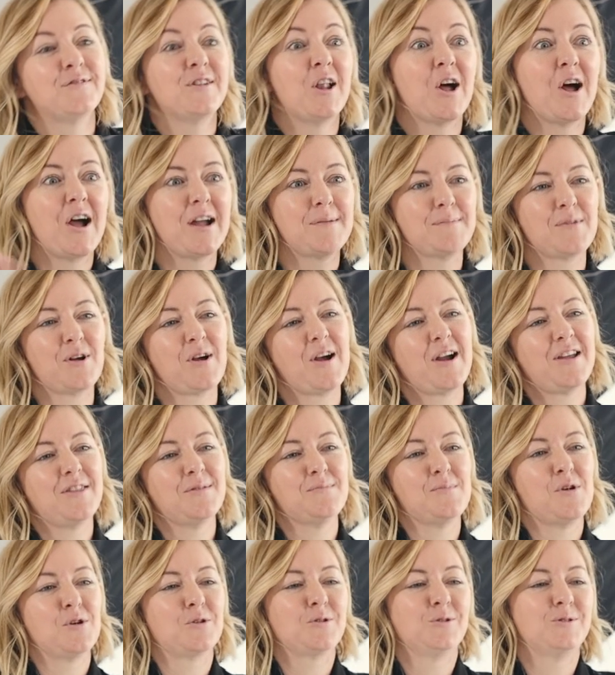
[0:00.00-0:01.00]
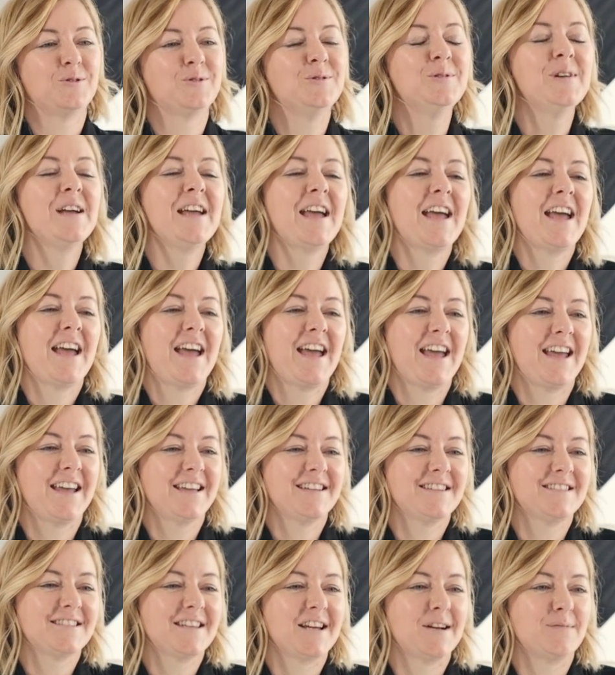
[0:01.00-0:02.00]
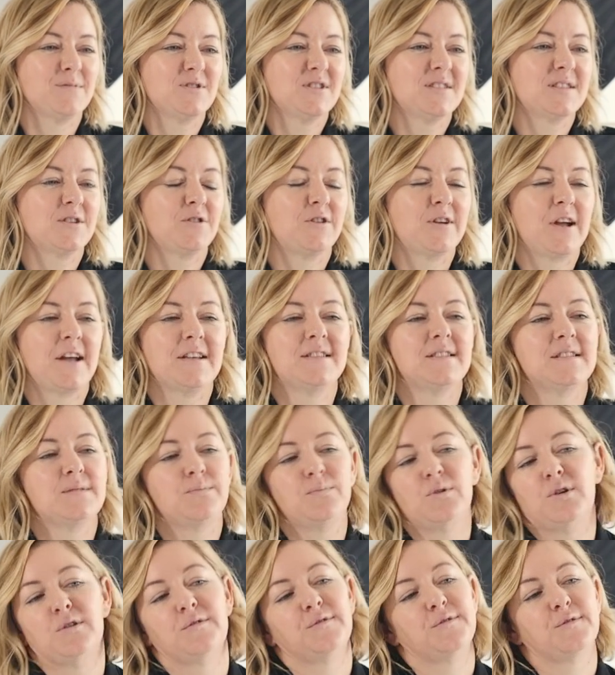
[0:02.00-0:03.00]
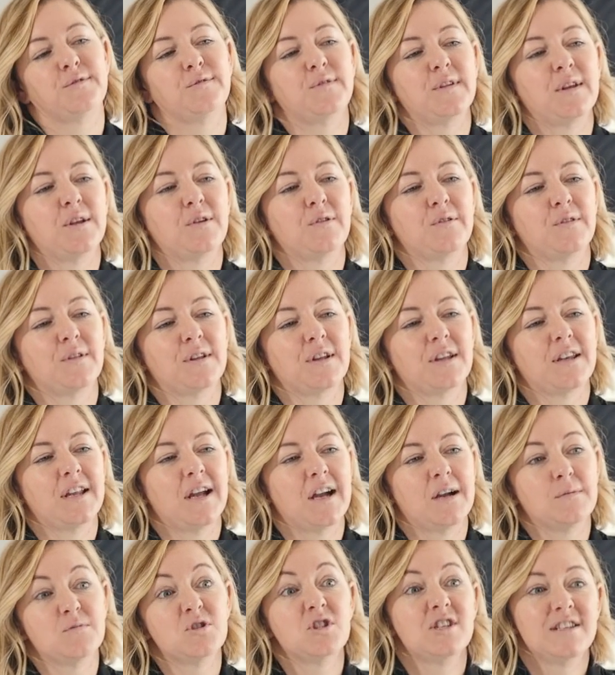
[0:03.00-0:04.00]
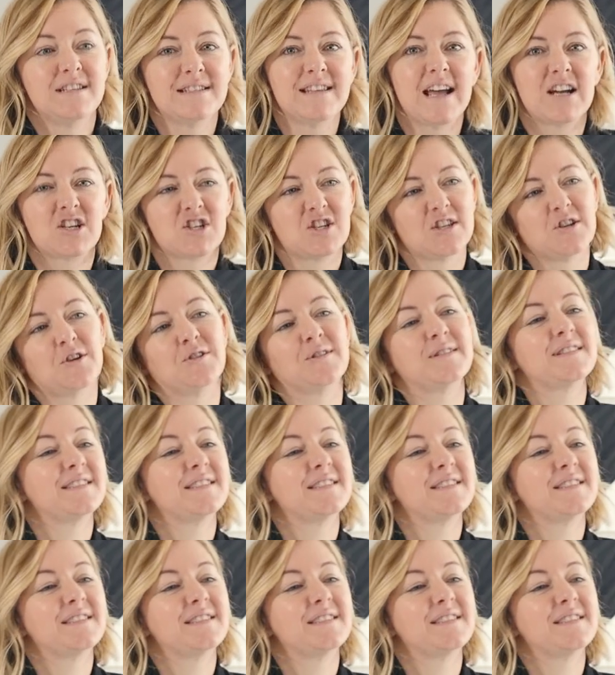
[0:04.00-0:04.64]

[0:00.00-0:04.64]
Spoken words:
flying behind the model, and just creates this beautiful feel that she's actually on a